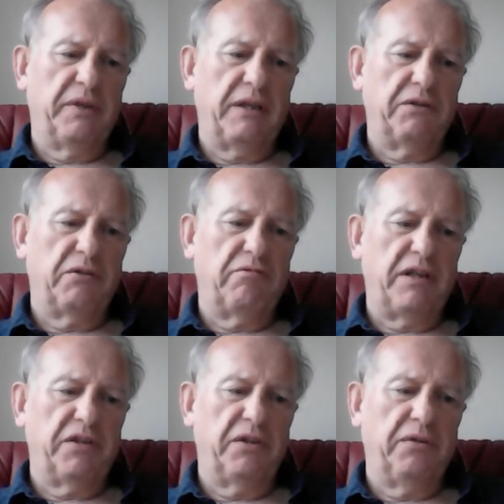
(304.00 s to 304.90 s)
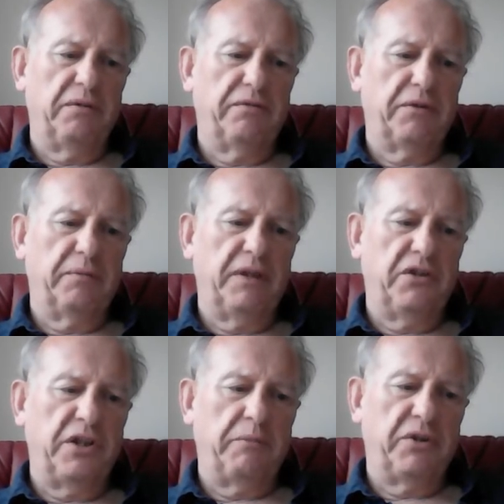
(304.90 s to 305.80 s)
down to rescue them from the
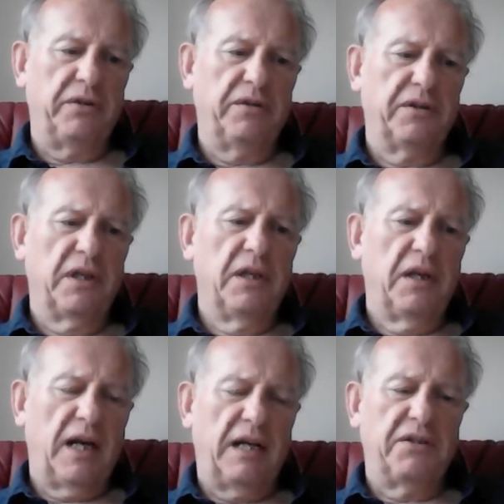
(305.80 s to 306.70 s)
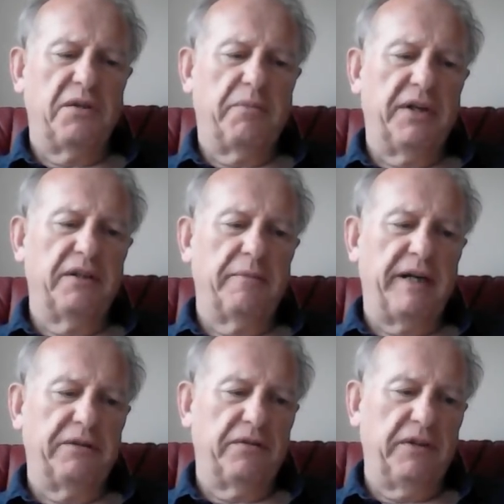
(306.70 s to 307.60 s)
Egyptians and to bring them
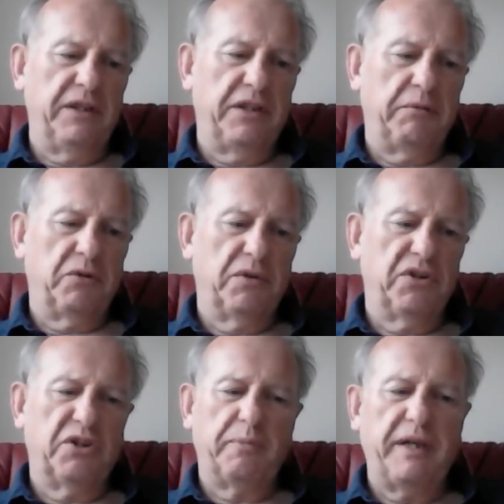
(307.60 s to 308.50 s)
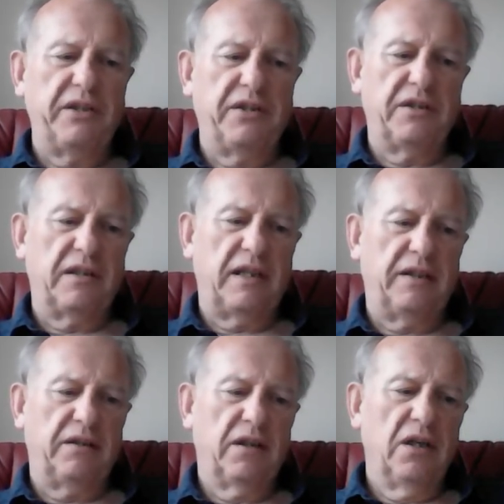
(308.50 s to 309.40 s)
out of Egypt to a spacious
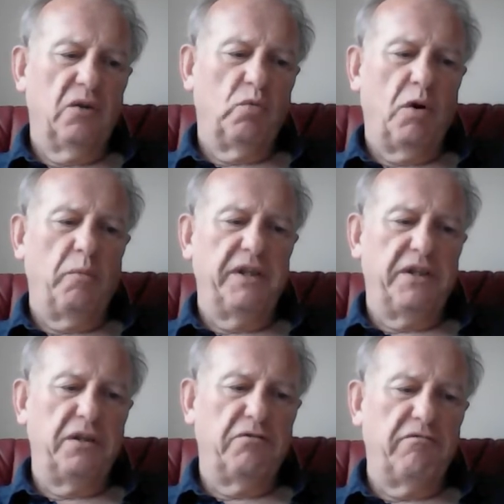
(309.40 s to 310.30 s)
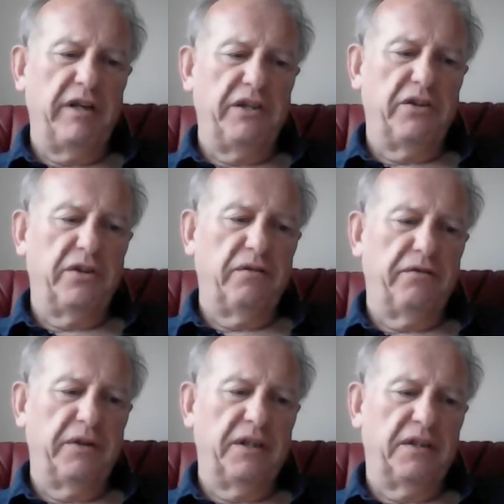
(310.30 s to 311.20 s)
land, one which is rich and
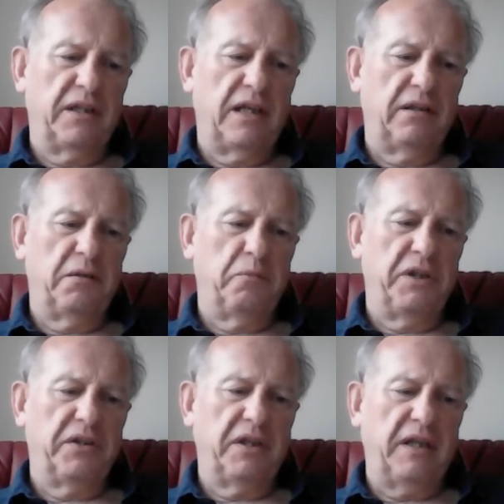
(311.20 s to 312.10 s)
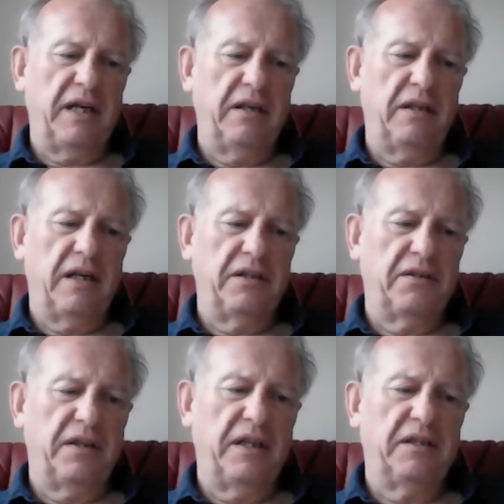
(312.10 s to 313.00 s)
fertile, and in which the Canaanites,
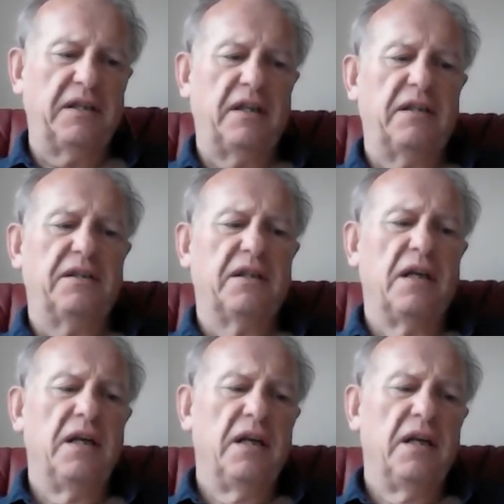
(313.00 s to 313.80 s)
the Hittites,